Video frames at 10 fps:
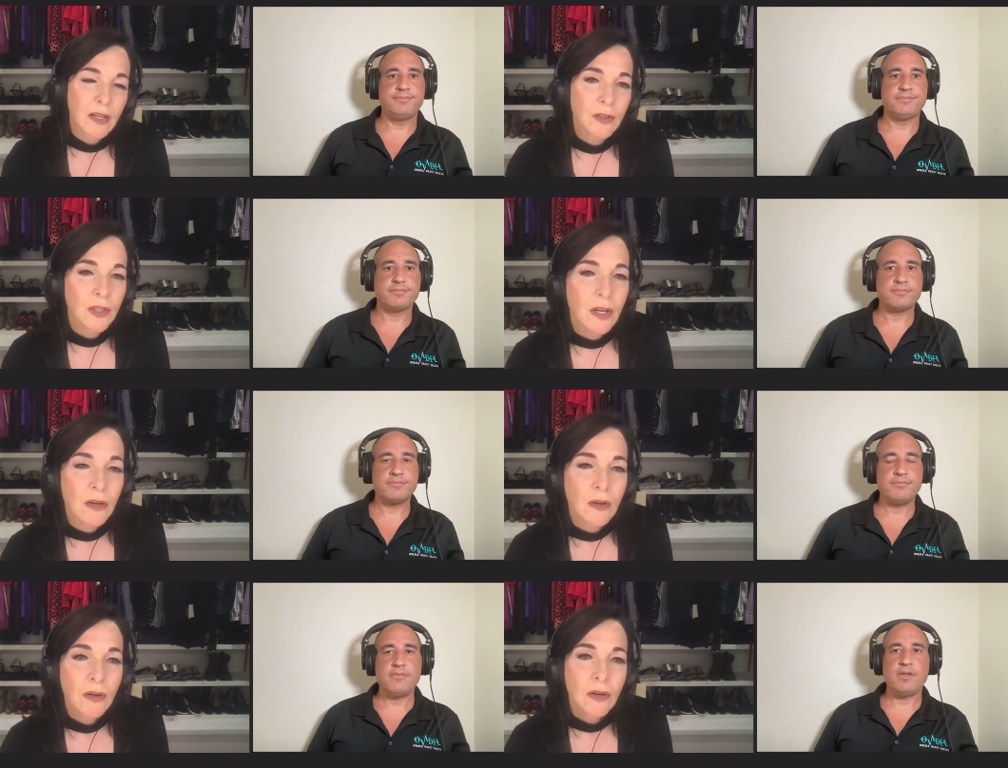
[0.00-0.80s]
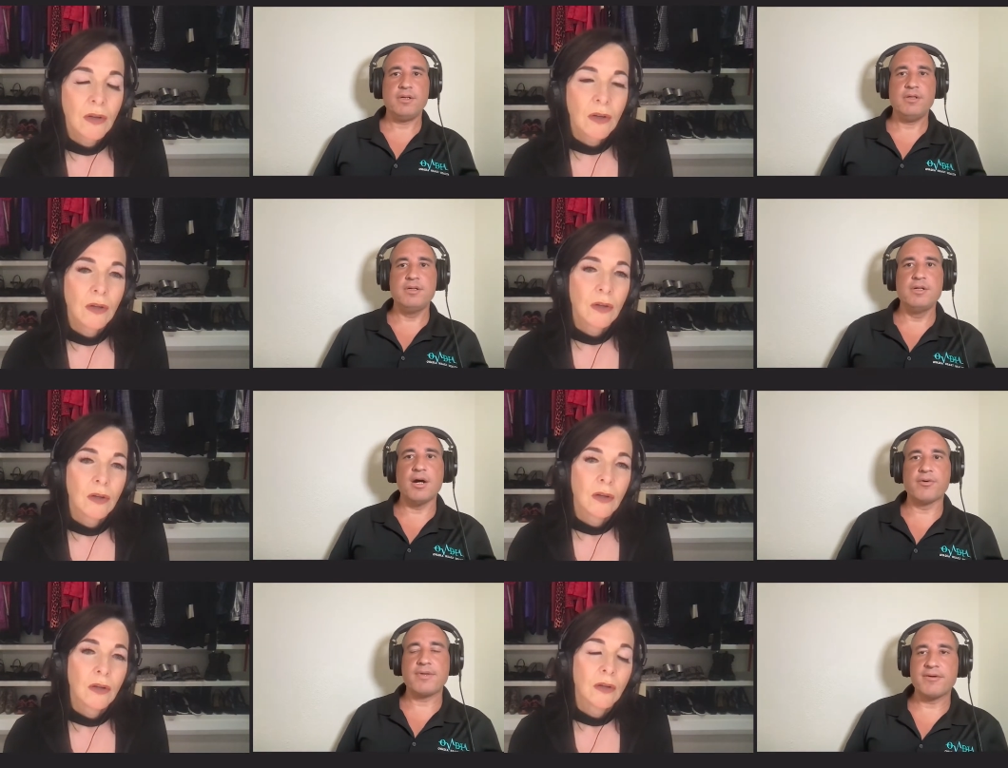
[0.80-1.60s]
Speaker 1: years ago?
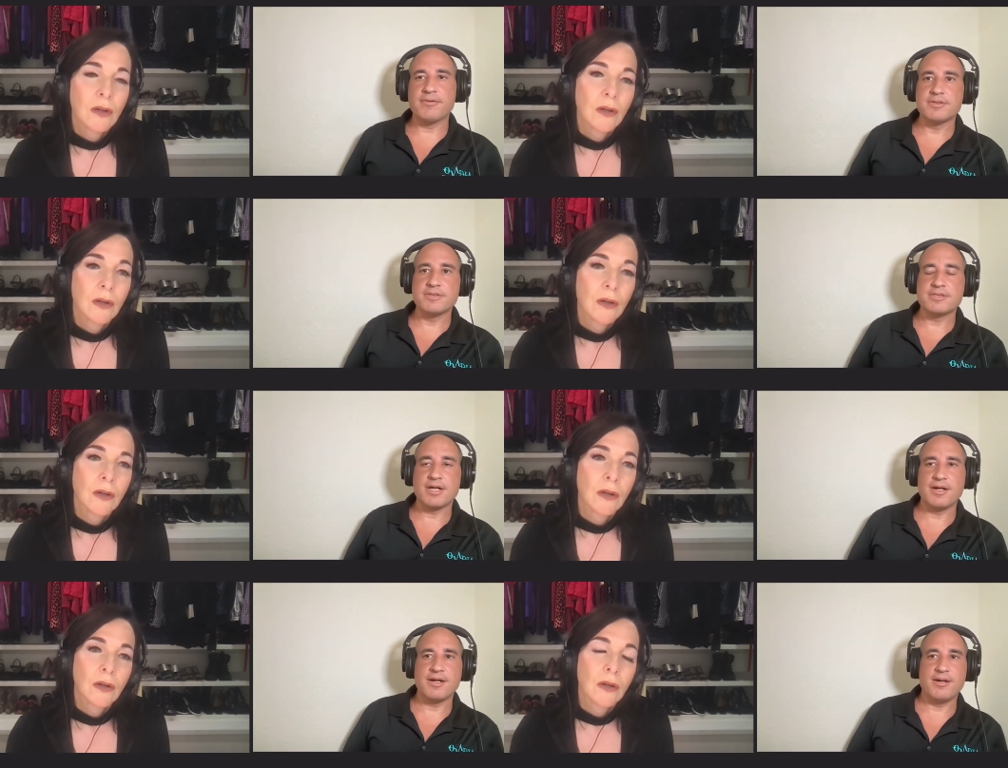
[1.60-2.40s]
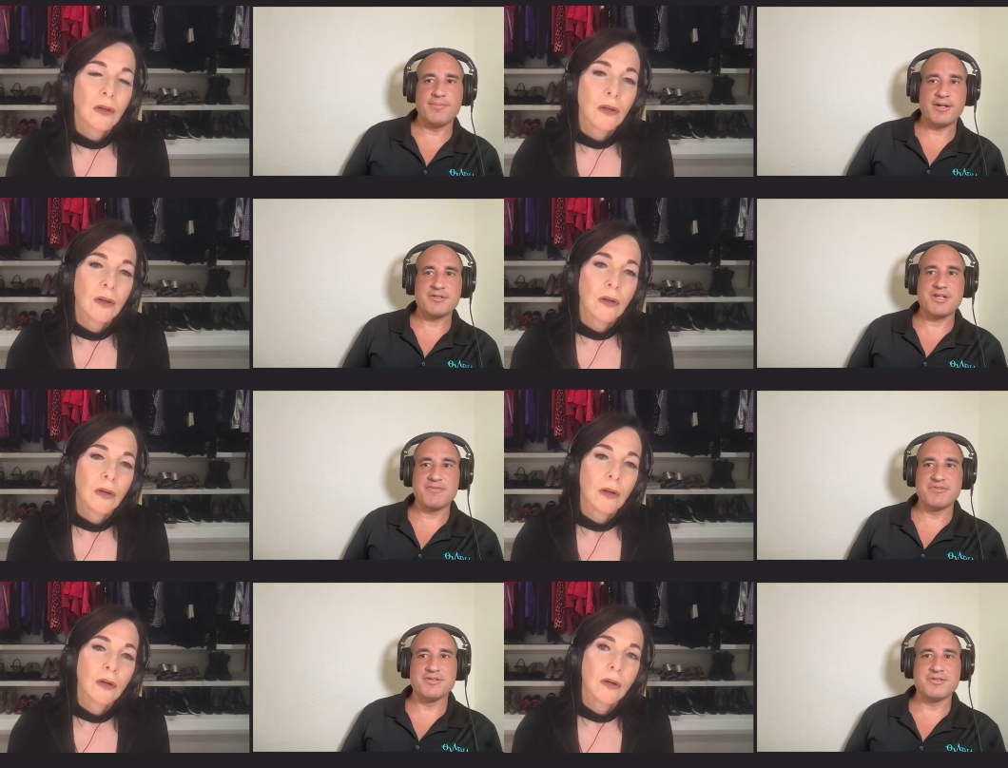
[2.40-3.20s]
Speaker 2: No, that was uh, about
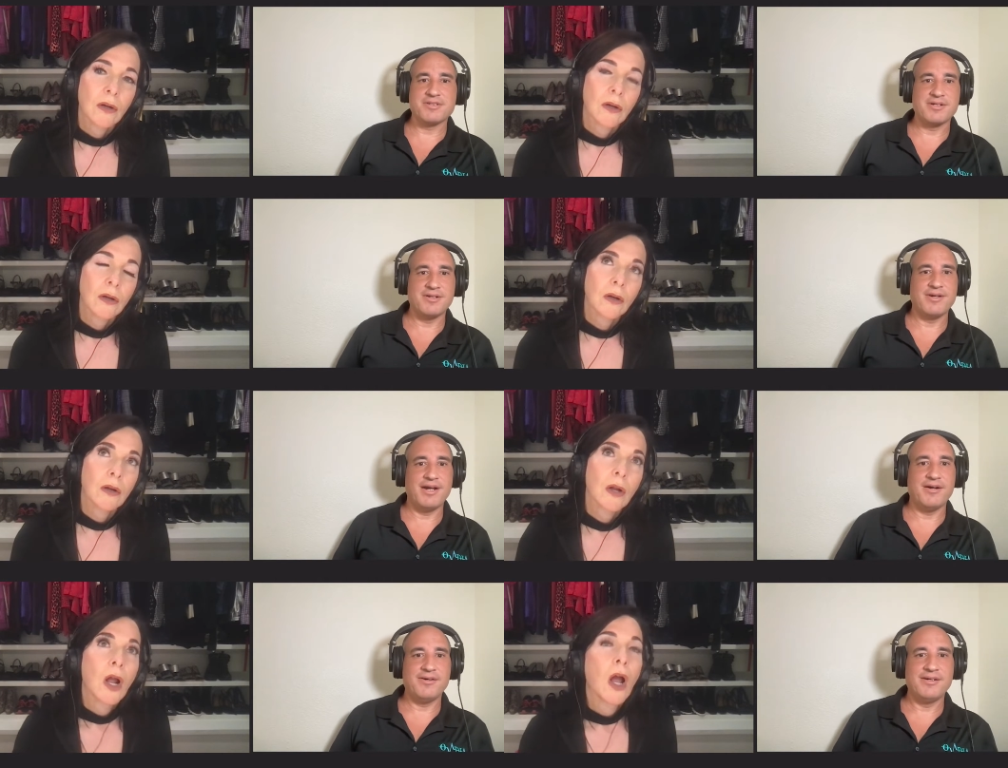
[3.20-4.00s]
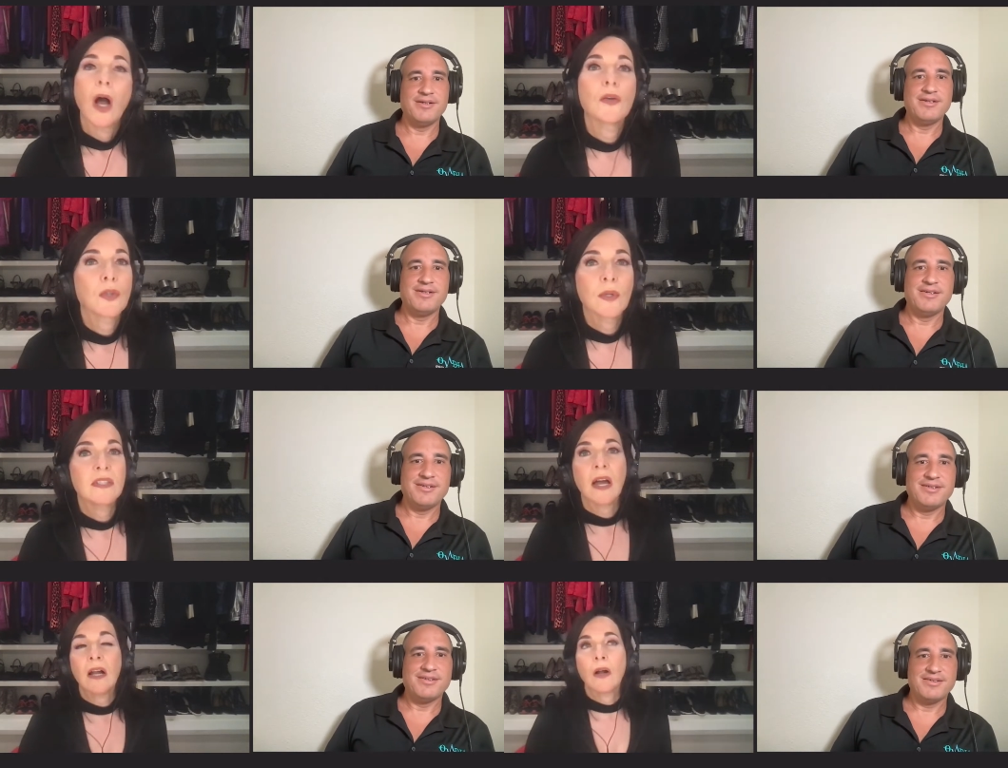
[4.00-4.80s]
seven years ago now.
Speaker 1: Oh, so
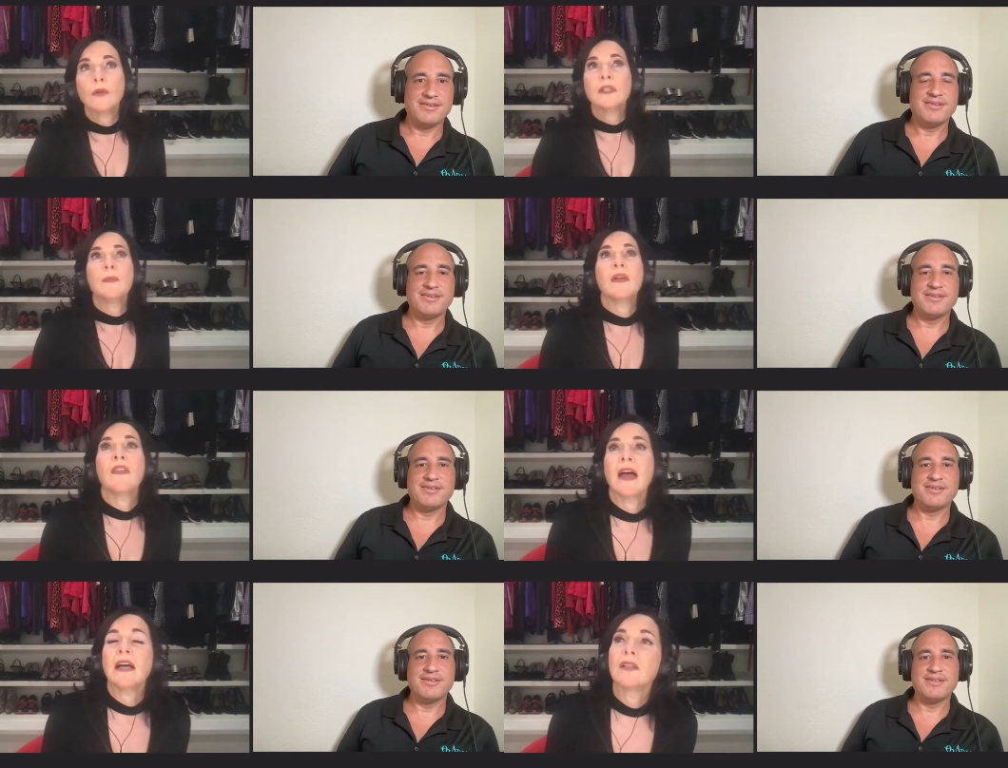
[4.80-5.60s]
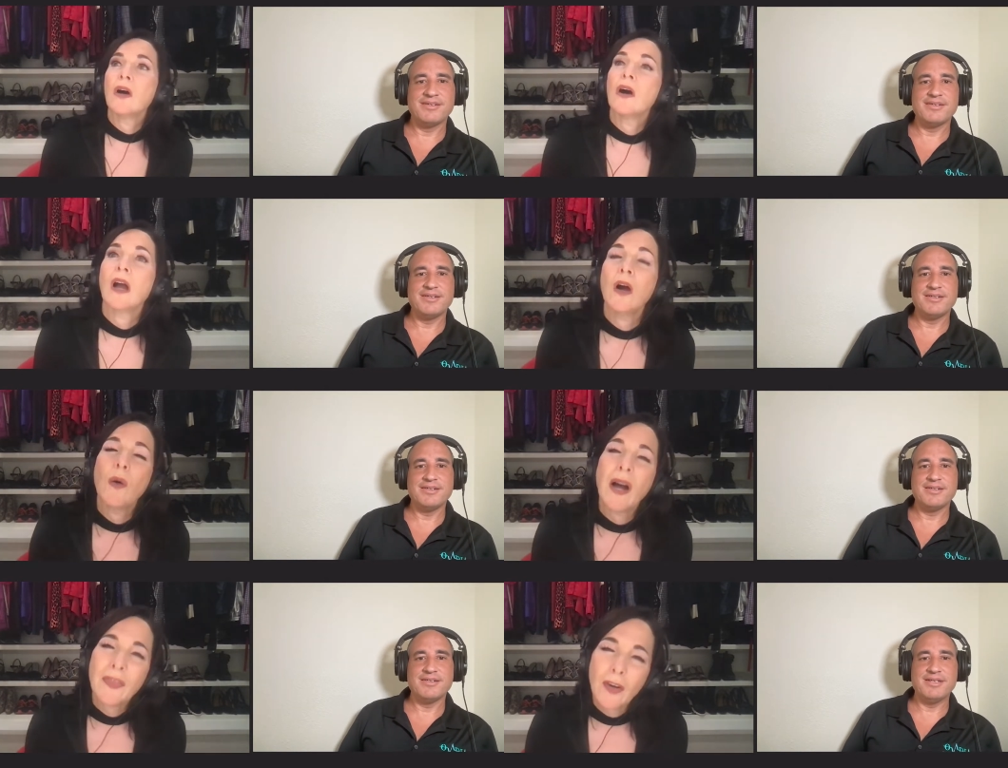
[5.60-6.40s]
it's that only been that long.
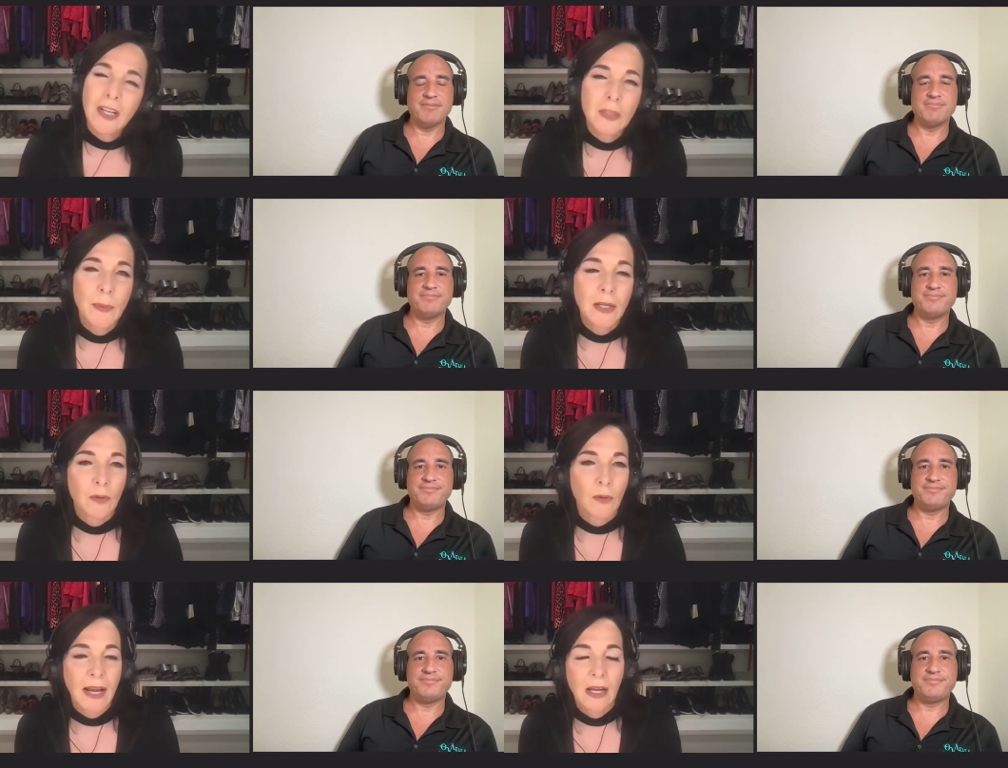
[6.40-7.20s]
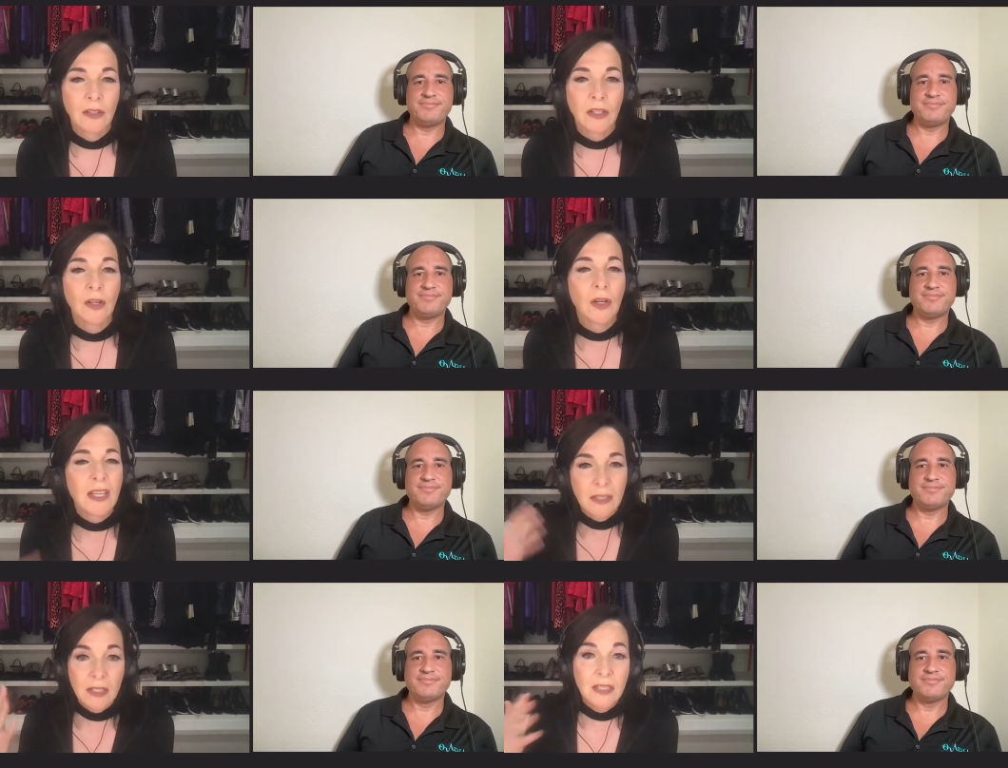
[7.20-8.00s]
Oh, I thought yeah. he's been around.
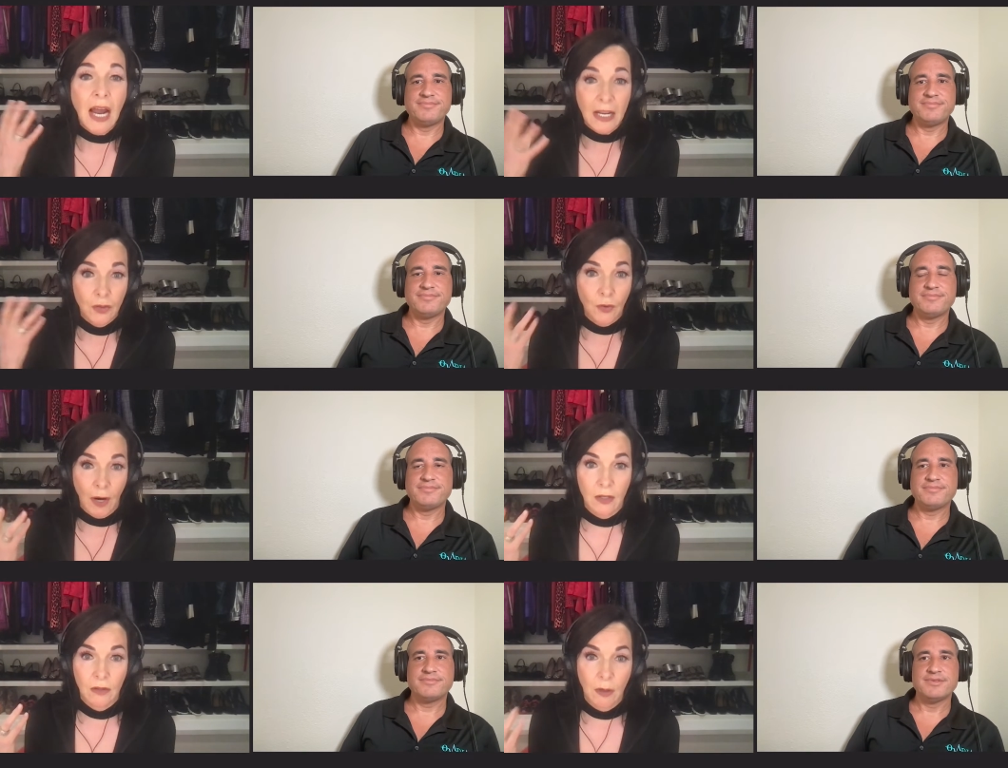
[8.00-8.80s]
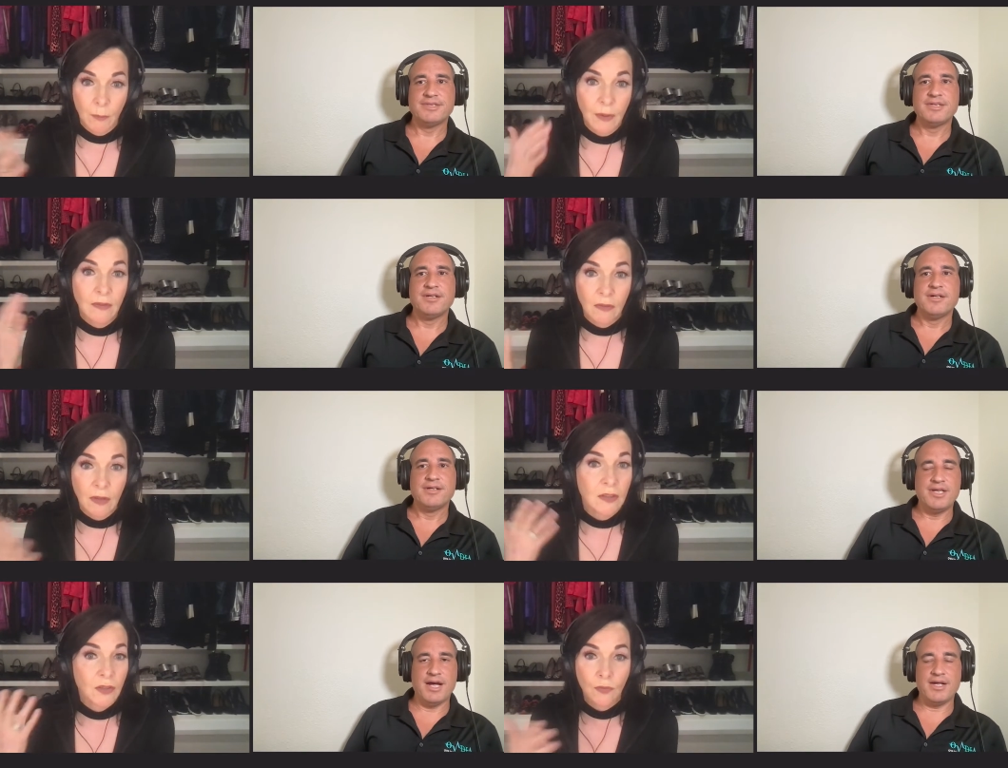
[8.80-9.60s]
He's a science writer. I mean,
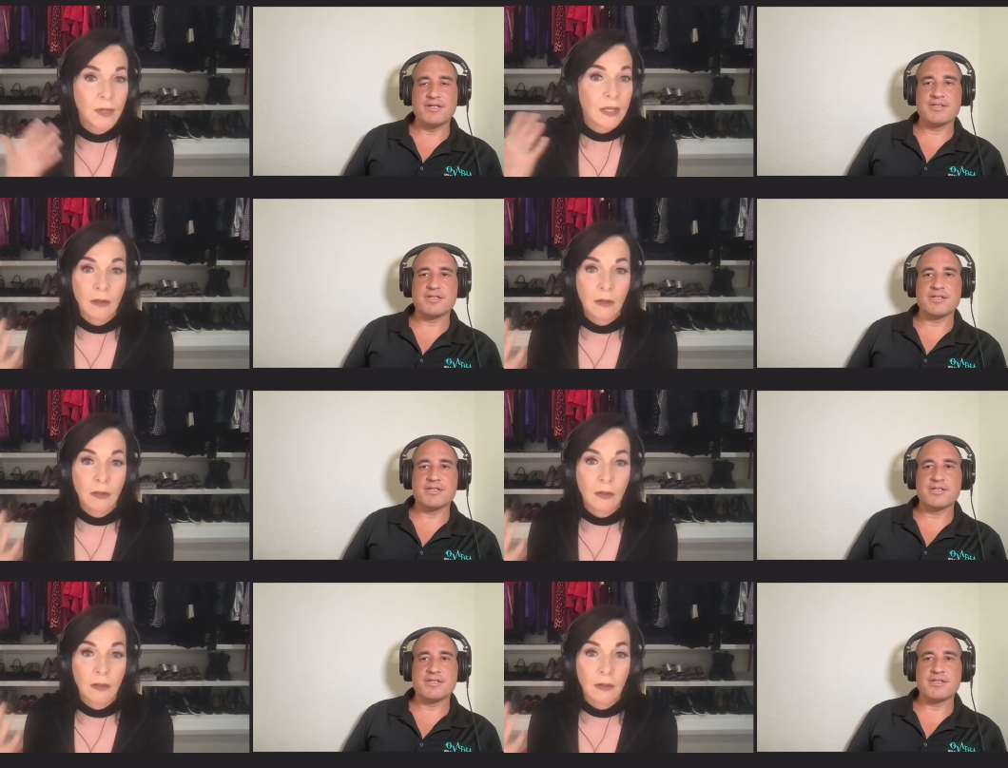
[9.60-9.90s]
that yeah, he's a